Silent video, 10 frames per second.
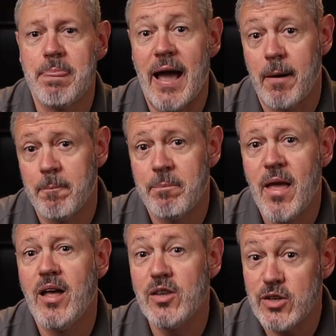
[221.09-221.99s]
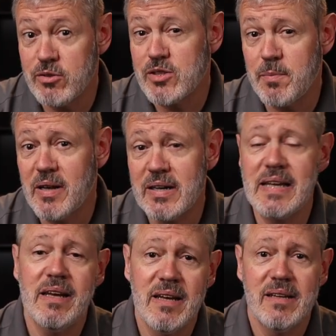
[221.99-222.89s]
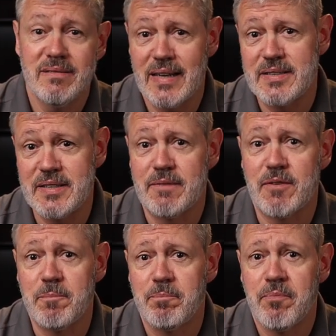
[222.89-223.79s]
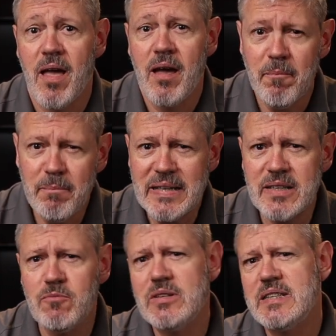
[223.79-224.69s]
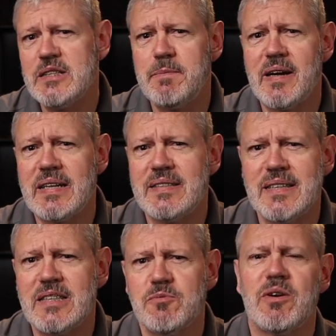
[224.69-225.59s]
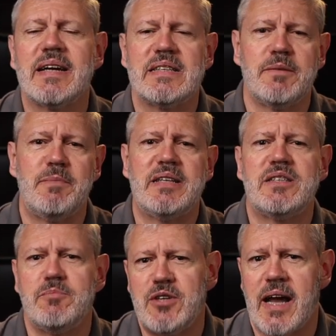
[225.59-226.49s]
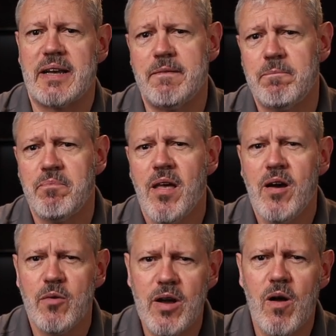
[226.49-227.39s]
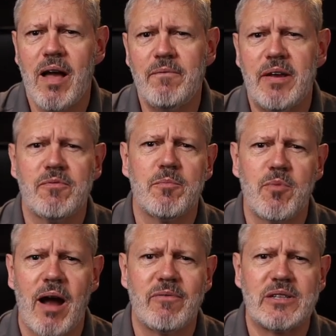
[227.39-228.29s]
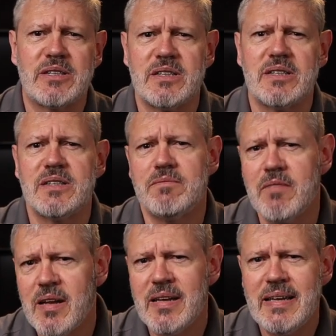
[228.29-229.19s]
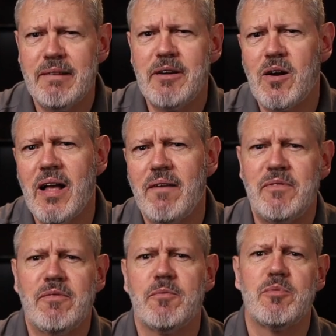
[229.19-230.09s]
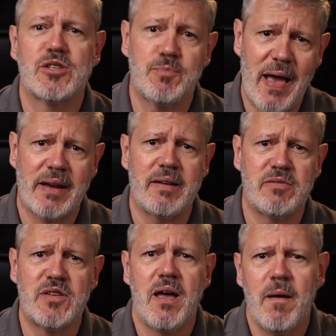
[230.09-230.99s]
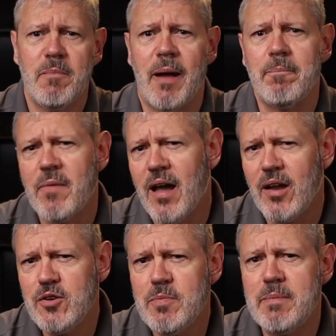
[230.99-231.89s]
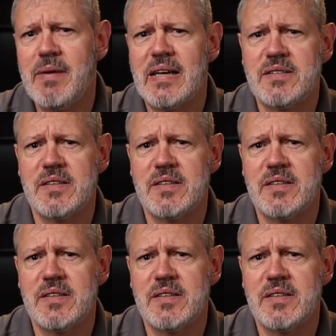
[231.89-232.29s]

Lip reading: Now, the usability, that's different. Based on one's experience, this is where it gets a bit subjective. We all have different preferences and we all have different perspectives, but I'll do my best